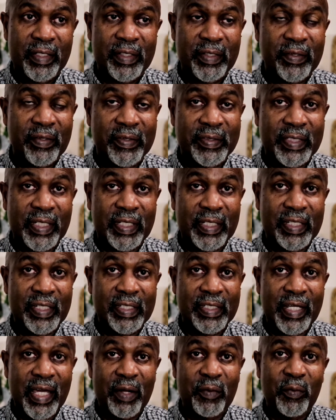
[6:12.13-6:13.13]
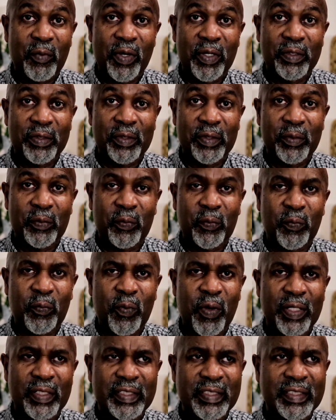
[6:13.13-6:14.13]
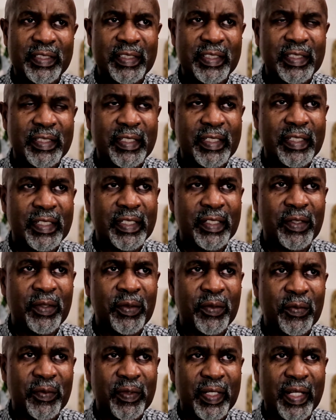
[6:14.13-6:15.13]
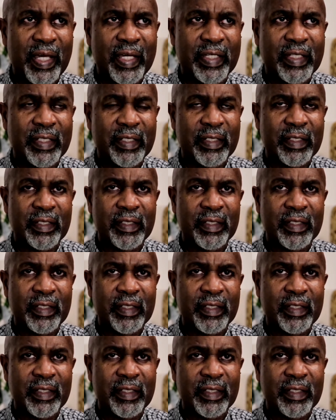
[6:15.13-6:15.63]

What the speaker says: You know, as a kid, I wondered, what did he look like?